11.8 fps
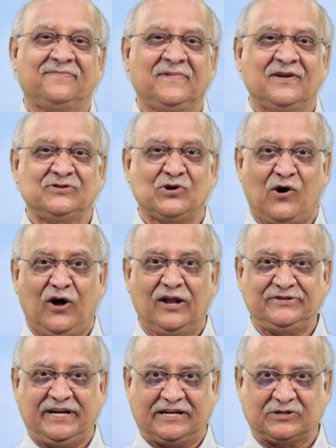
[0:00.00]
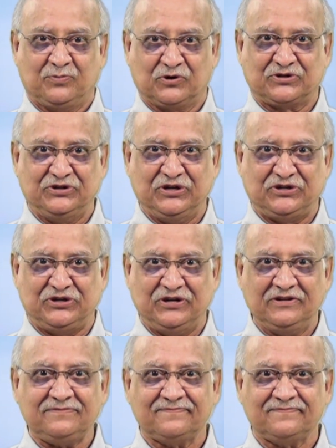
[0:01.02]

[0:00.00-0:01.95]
So all textbooks this year,